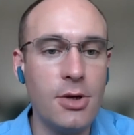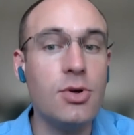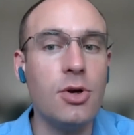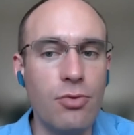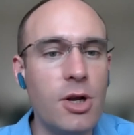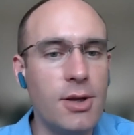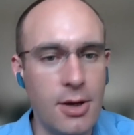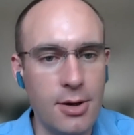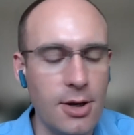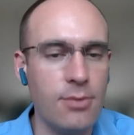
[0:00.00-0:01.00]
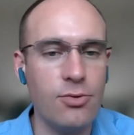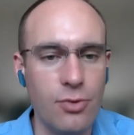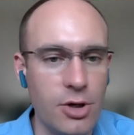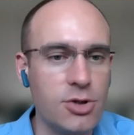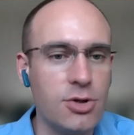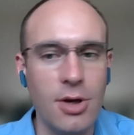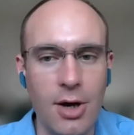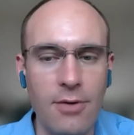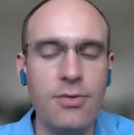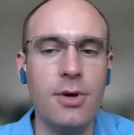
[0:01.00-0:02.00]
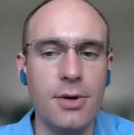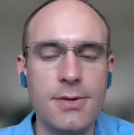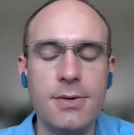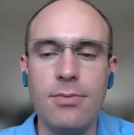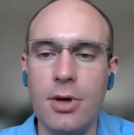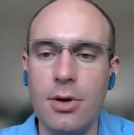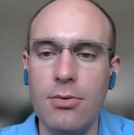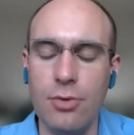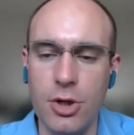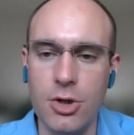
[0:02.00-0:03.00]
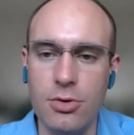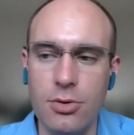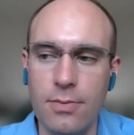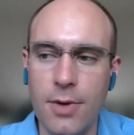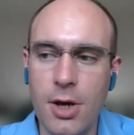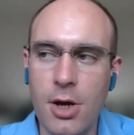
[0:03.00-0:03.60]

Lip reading: So it will take time to actually have things being reissued.